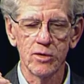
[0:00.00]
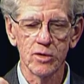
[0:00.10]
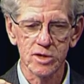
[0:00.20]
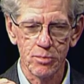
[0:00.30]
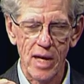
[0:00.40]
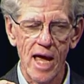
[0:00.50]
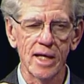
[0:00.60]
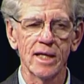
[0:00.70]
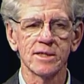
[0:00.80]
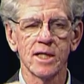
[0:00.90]
there's some
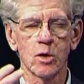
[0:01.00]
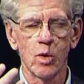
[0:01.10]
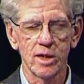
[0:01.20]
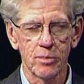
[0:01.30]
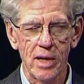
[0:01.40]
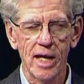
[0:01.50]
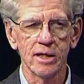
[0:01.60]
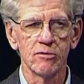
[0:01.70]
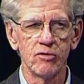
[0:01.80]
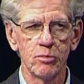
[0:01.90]
padding. It's not quite the padding
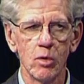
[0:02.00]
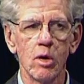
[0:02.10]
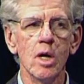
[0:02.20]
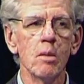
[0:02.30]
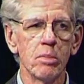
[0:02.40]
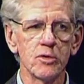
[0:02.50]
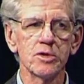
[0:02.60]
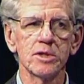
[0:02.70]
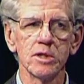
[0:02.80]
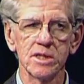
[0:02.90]
of football, but there
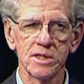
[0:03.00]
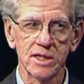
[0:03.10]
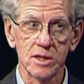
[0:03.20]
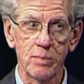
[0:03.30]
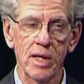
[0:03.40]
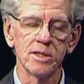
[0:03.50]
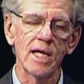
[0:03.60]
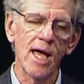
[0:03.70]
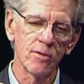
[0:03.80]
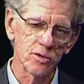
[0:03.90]
still is an expense,
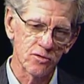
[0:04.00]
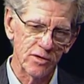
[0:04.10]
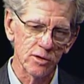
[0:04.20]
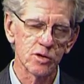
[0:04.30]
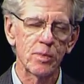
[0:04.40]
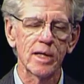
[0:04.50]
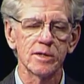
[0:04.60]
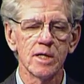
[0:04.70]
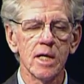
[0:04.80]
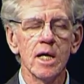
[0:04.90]
and there's field
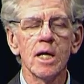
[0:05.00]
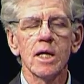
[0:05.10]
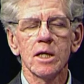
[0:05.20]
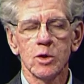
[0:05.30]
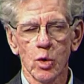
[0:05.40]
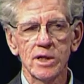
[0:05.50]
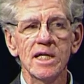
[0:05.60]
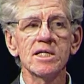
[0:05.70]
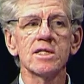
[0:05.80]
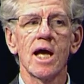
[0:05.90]
space. Newark
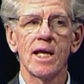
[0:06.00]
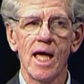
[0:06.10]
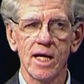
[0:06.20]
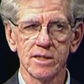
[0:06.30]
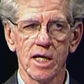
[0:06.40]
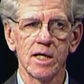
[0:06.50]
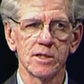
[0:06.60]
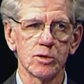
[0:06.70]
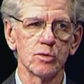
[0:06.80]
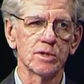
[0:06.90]
Eastside has a high
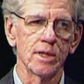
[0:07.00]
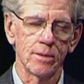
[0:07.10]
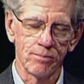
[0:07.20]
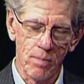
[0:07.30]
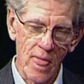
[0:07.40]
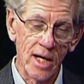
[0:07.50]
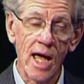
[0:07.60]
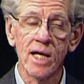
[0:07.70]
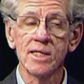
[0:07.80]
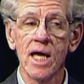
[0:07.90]
school team and
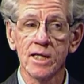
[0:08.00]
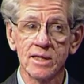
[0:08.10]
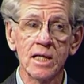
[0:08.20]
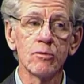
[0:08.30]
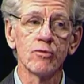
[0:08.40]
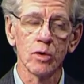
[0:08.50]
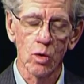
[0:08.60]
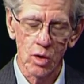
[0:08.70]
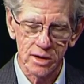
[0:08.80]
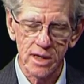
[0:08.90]
has had a team for a
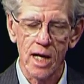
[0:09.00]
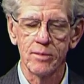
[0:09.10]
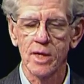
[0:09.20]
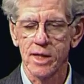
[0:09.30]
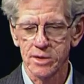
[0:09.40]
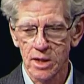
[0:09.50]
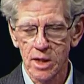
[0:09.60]
long time. Yes.